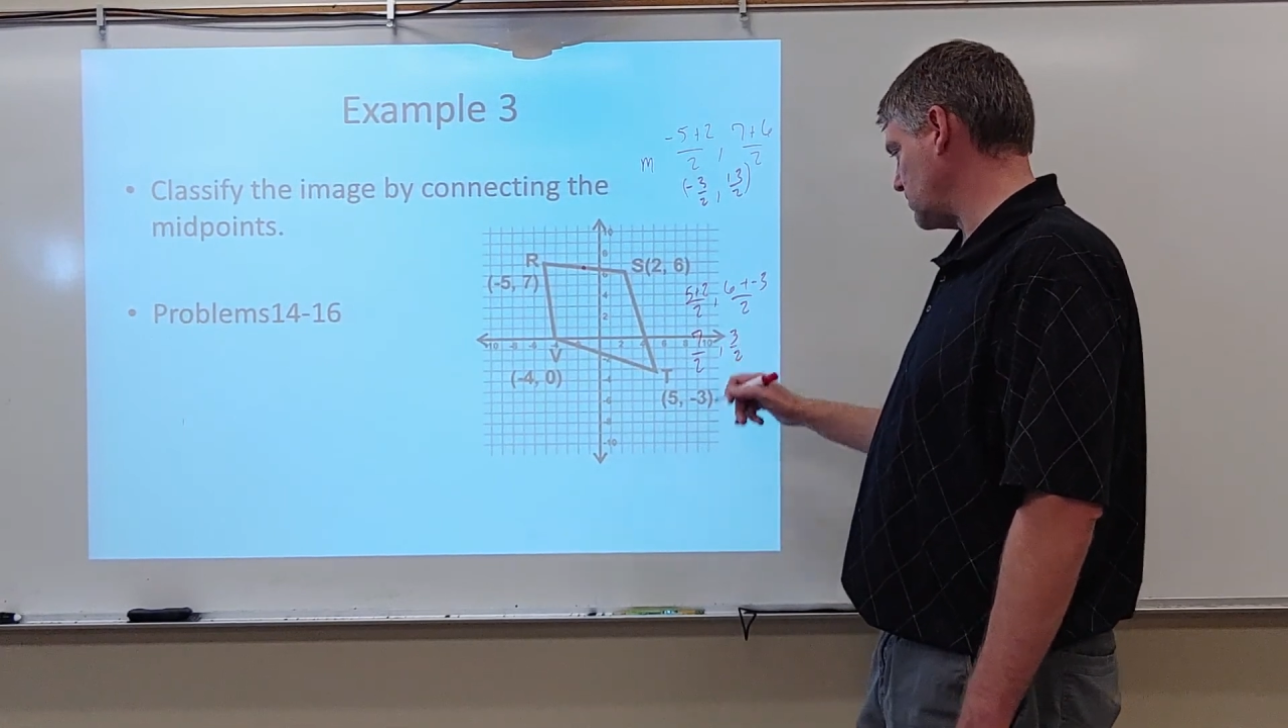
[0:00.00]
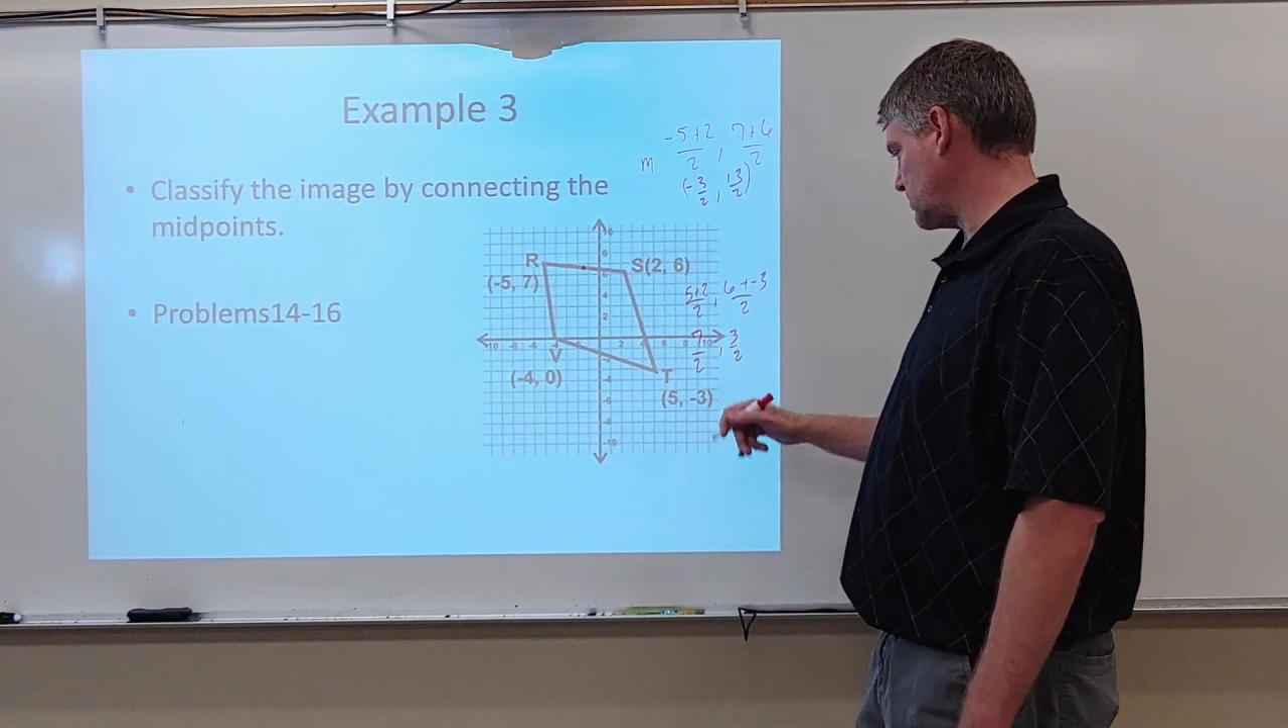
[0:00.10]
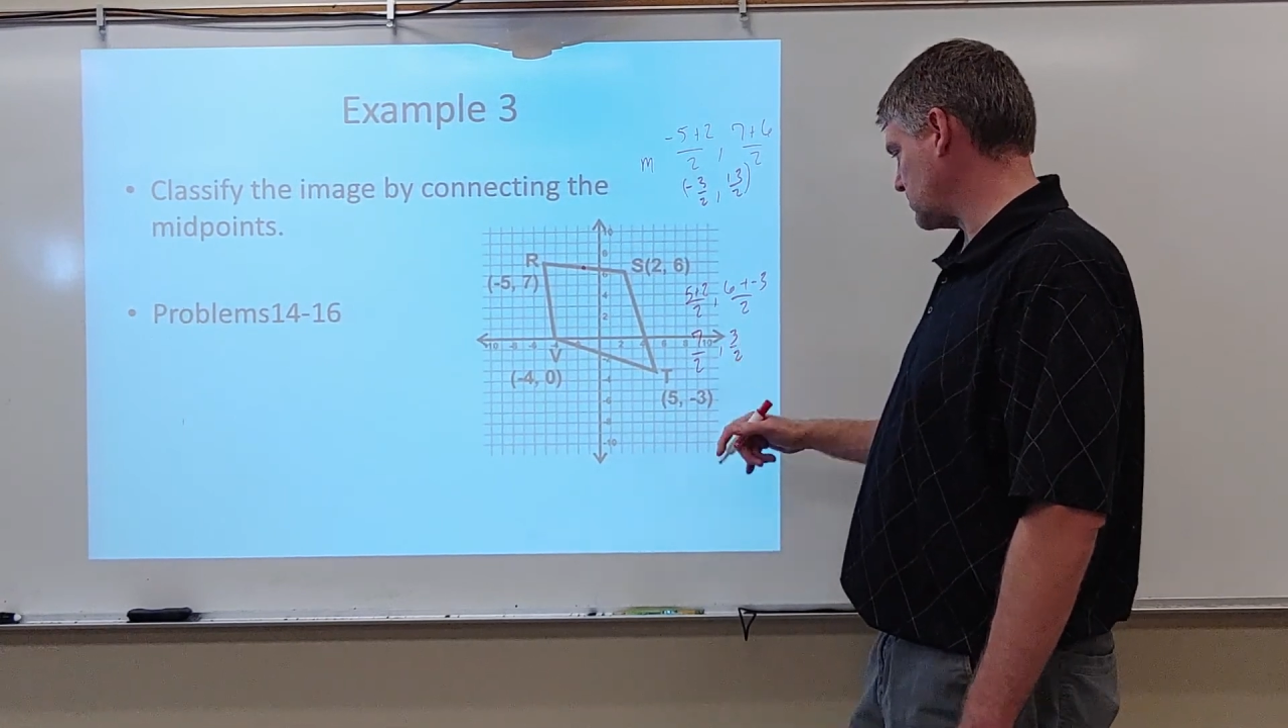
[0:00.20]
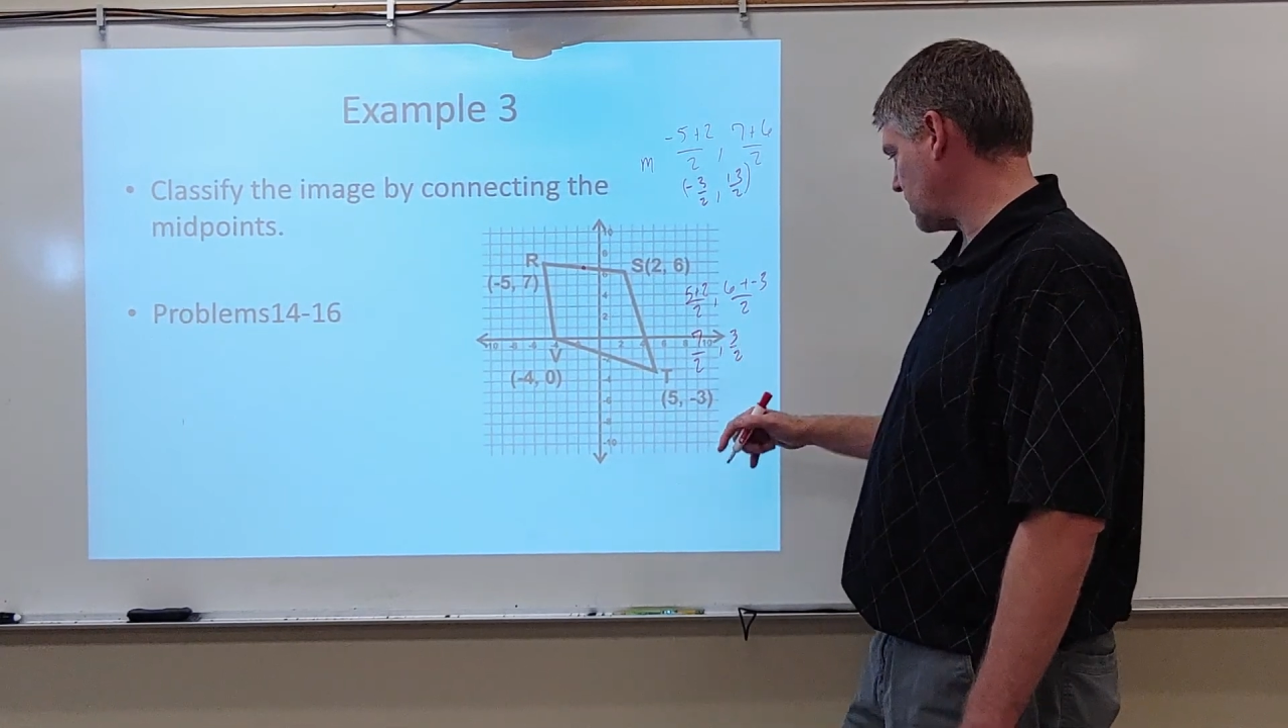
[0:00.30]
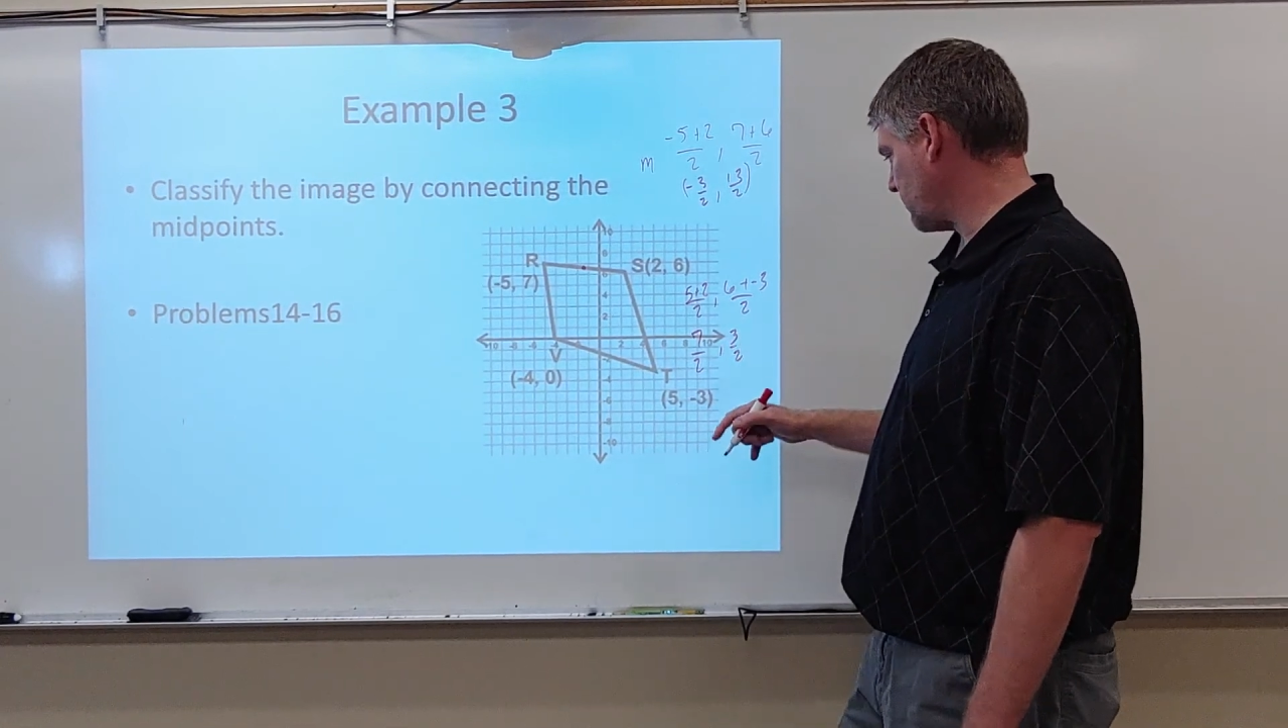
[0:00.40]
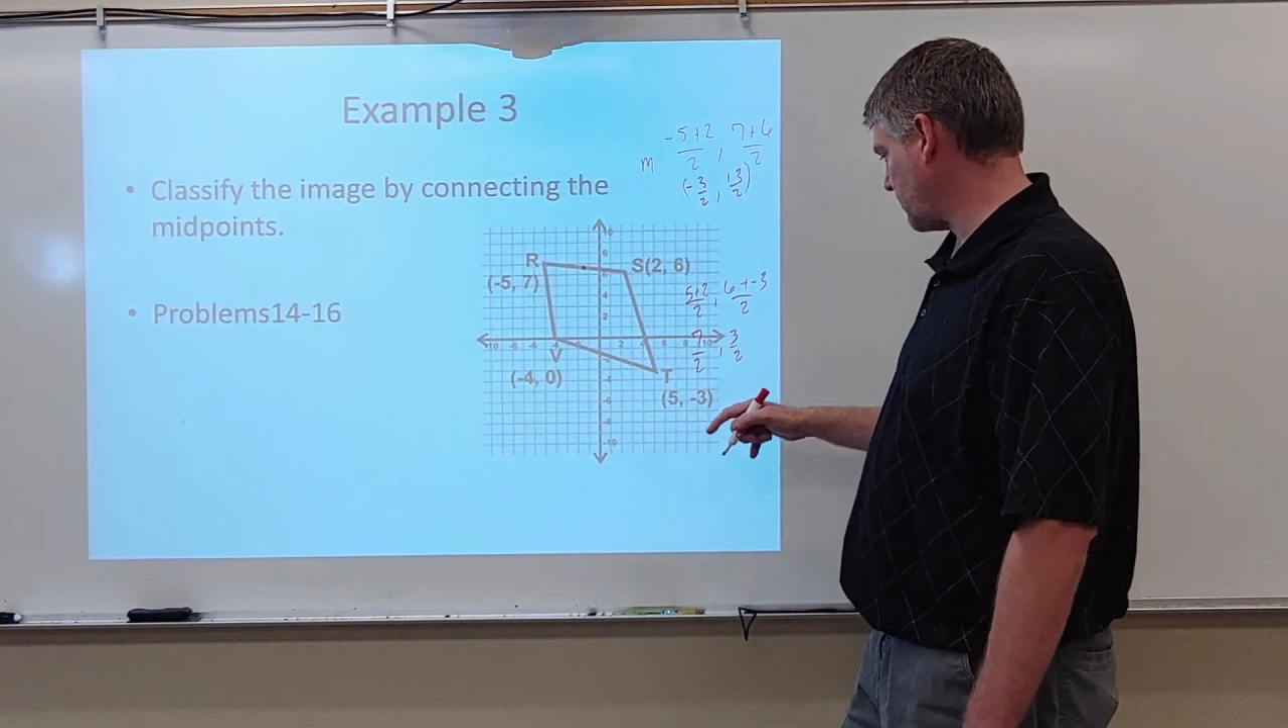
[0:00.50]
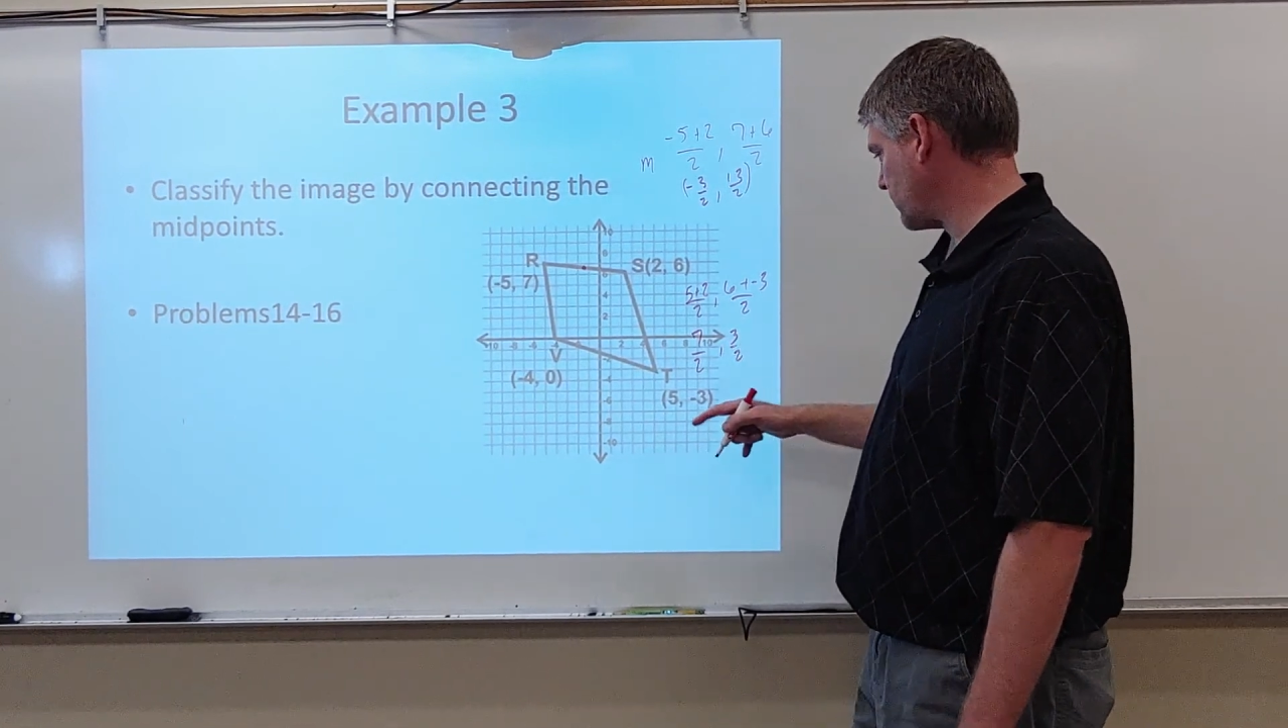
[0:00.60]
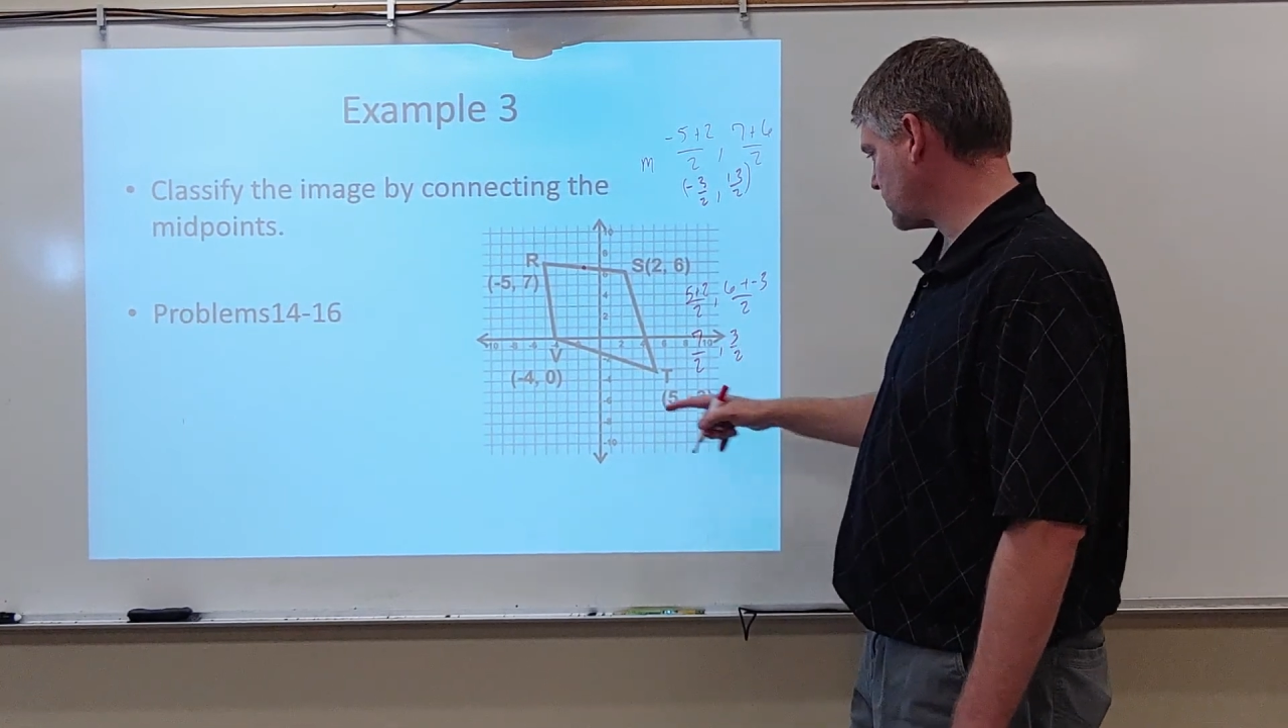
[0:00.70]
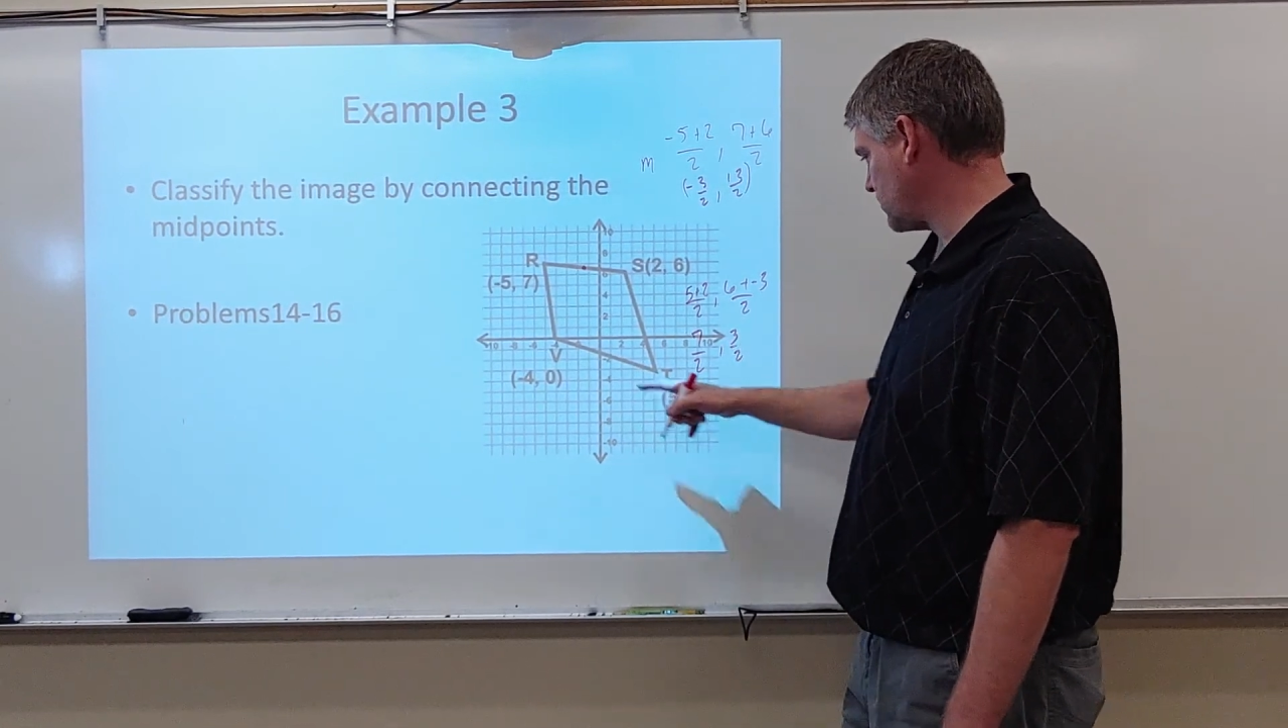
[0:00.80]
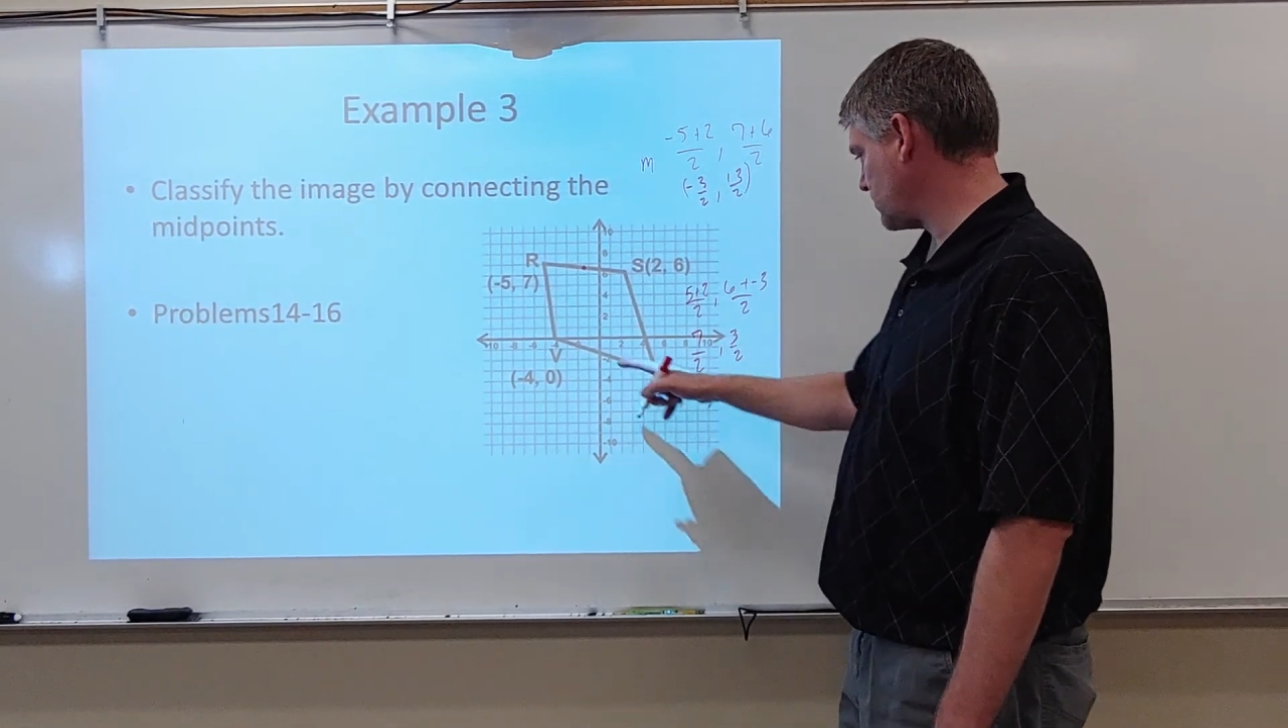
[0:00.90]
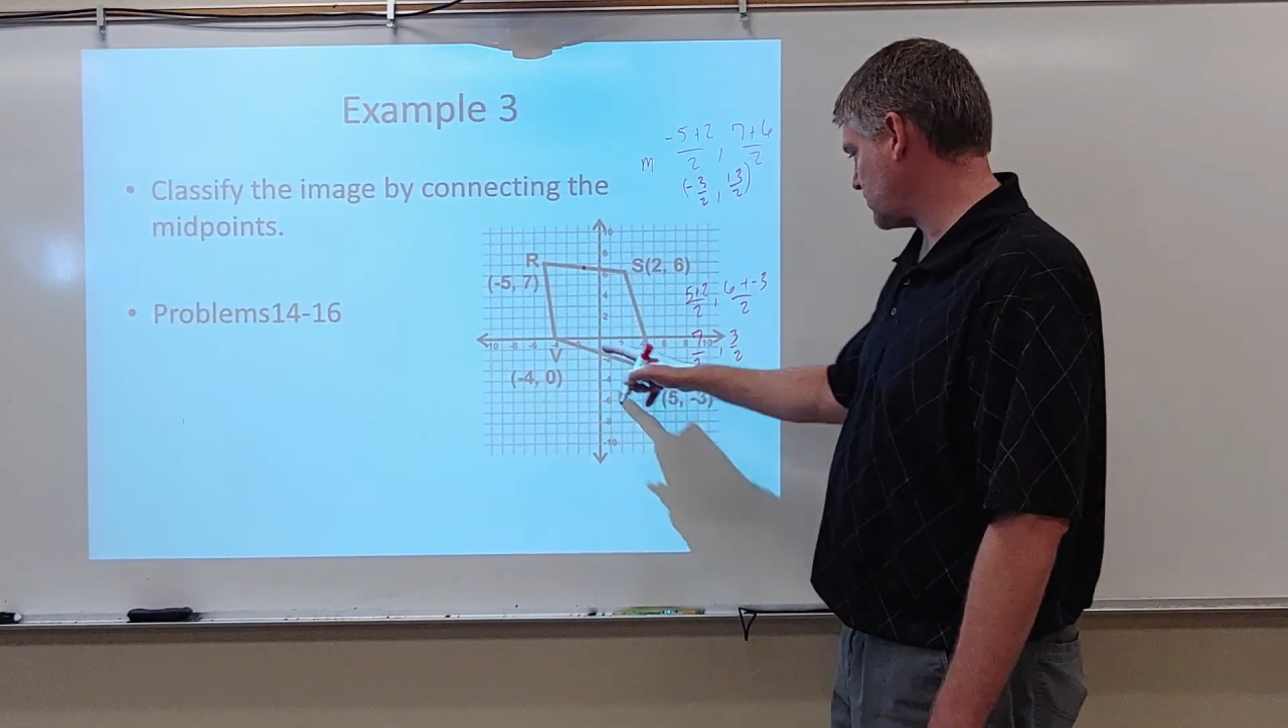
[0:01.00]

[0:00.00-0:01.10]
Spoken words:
So 7 over 2